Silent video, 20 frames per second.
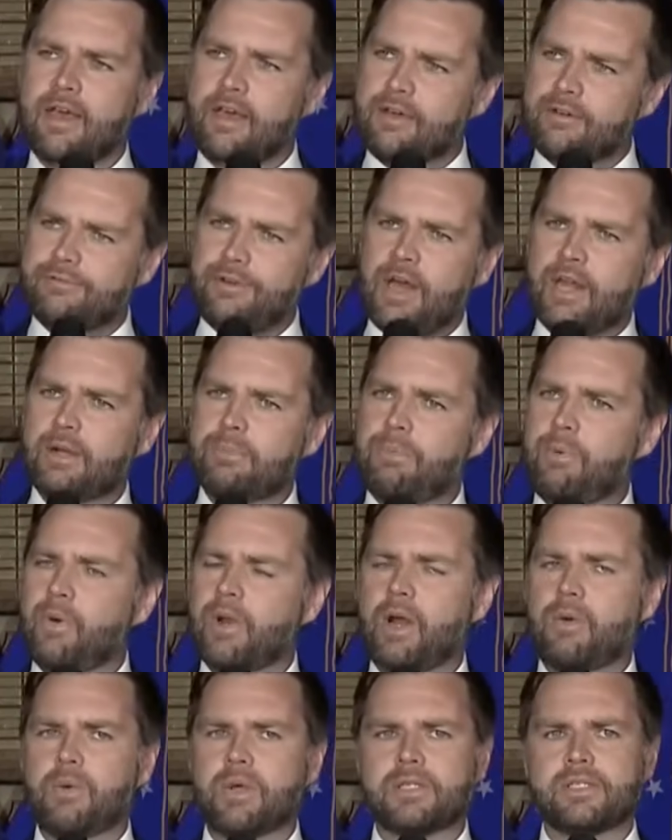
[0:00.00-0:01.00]
Final
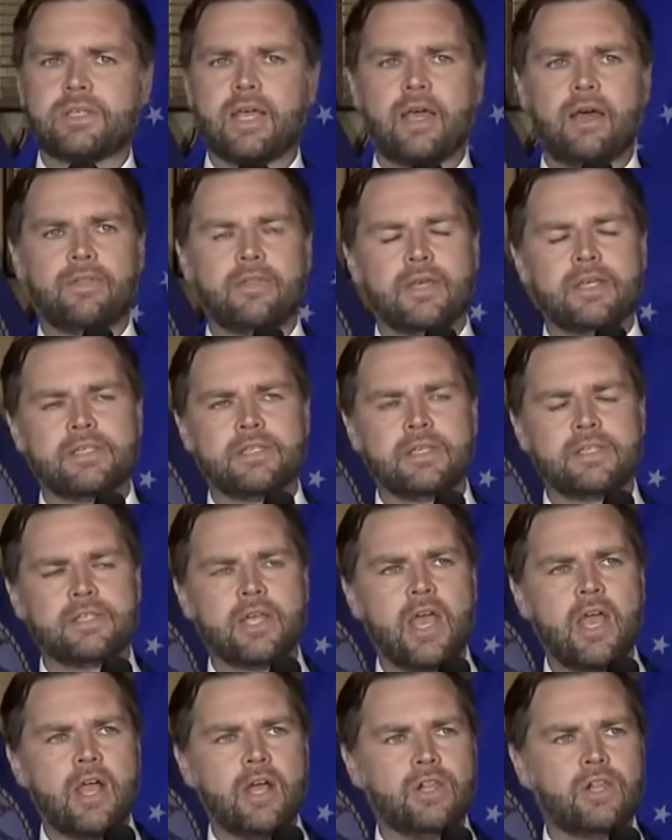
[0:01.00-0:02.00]
point I want to say on this is,
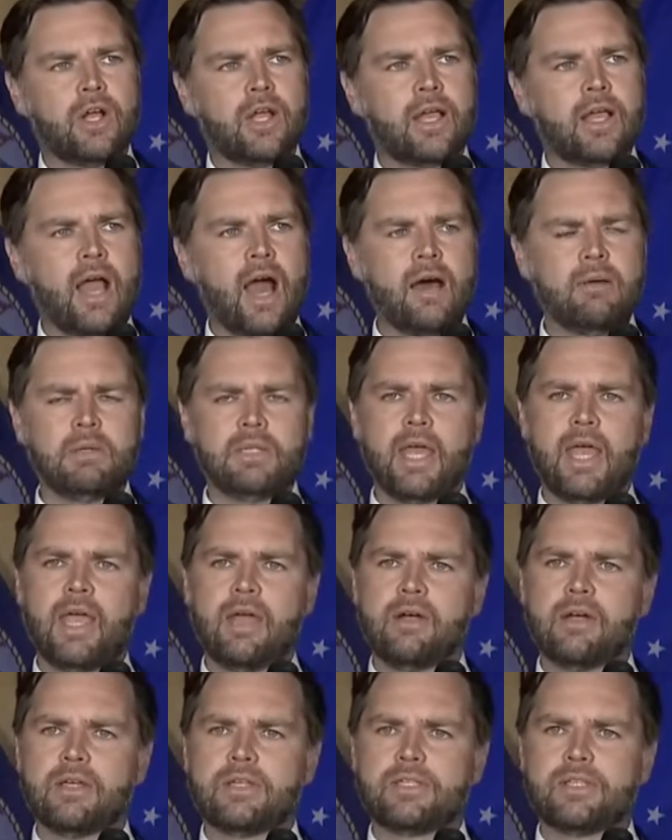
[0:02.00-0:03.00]
look, Kamala
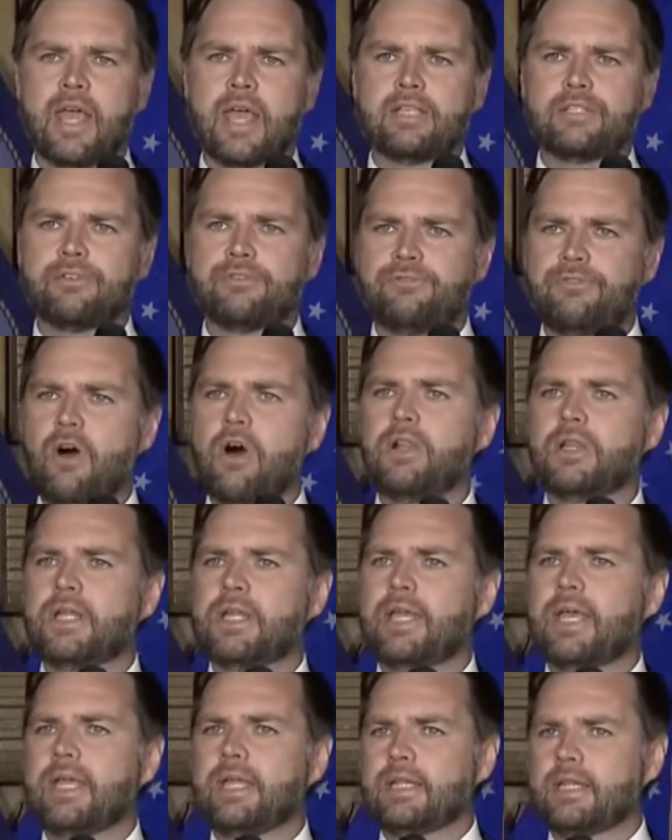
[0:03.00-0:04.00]
Harris has
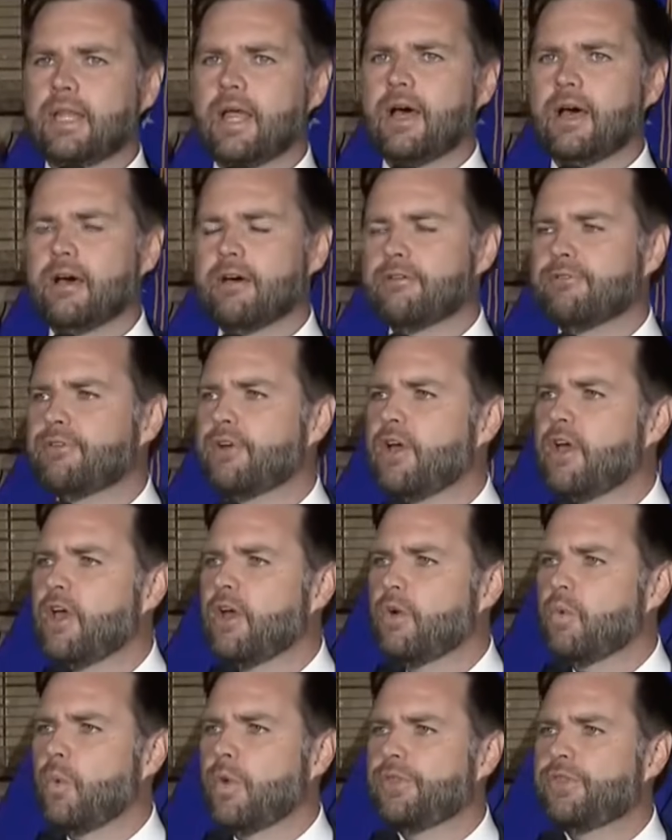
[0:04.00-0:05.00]
fallen in love
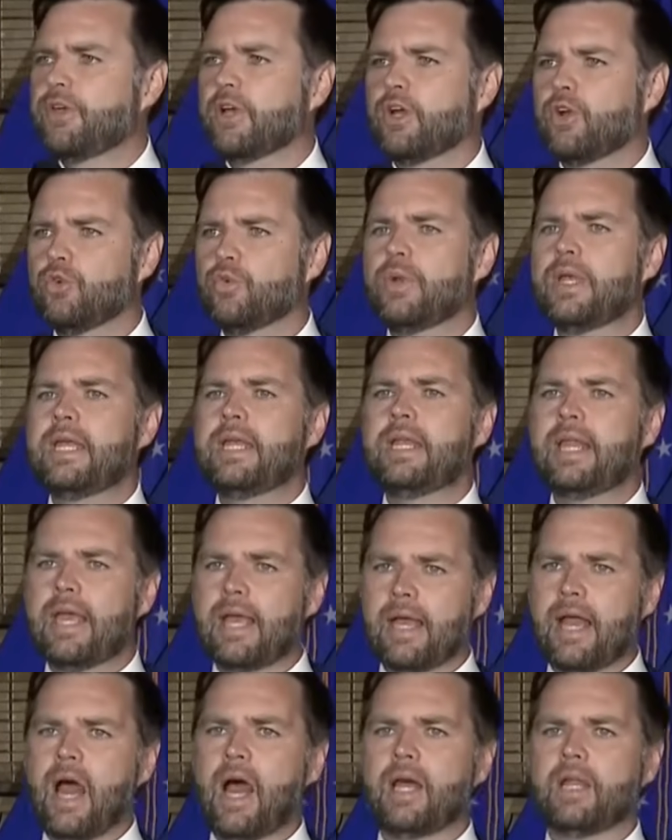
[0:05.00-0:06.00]
with the green
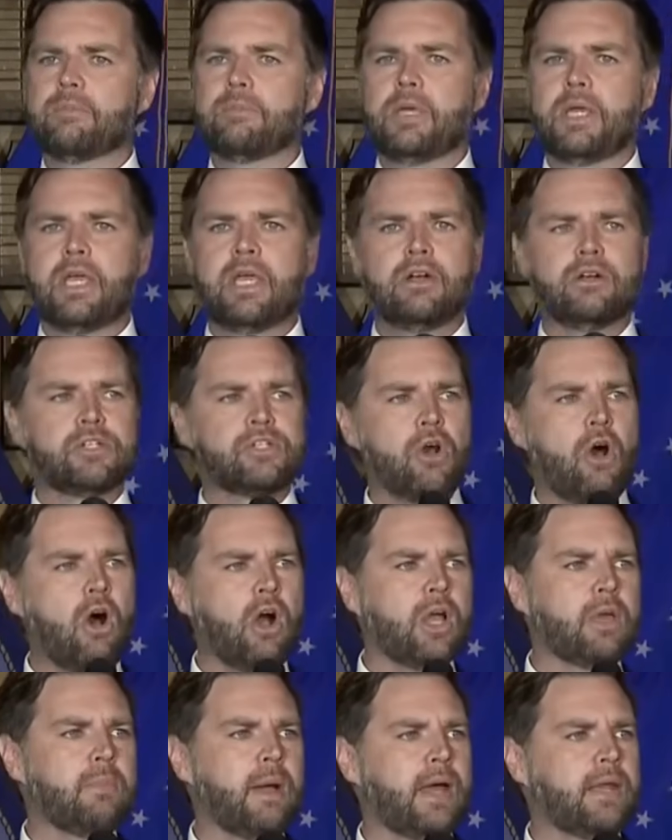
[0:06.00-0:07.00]
economy. You hear her
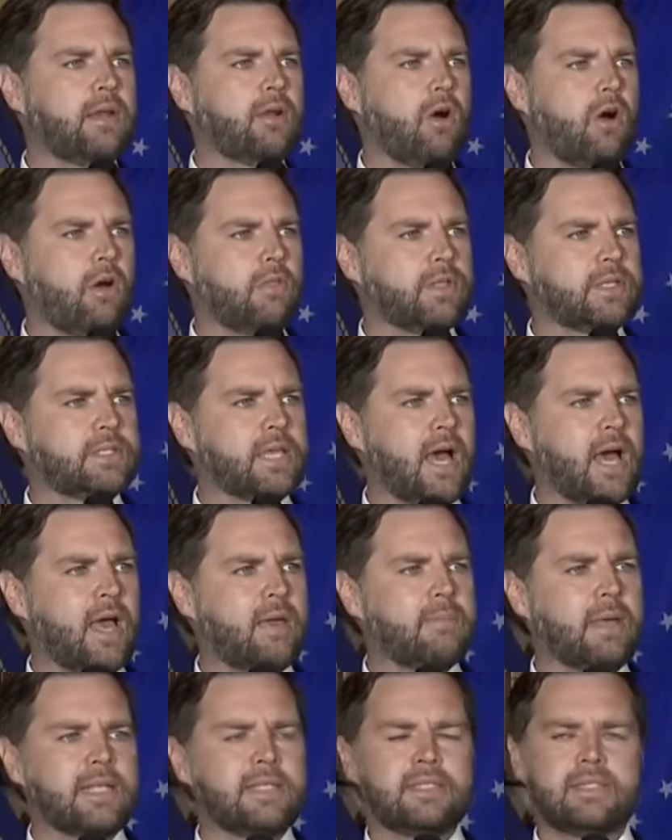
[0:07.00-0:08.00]
talk about it all the
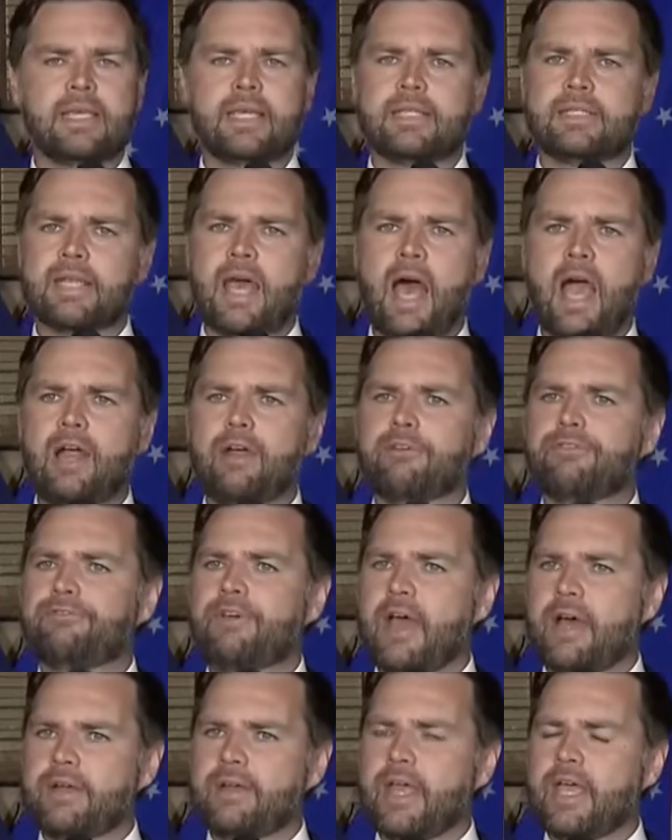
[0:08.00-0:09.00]
time. It's the entire
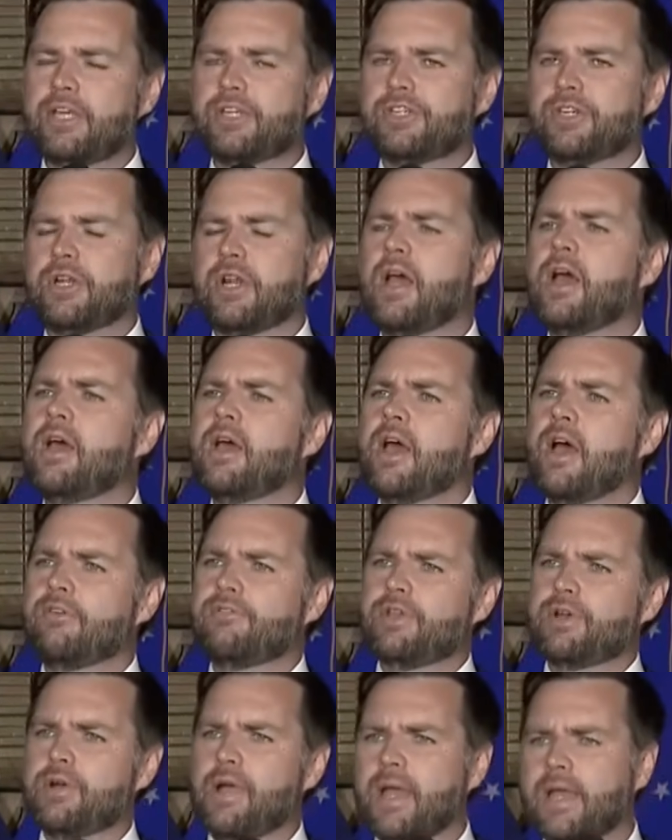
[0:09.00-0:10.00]
foundation of their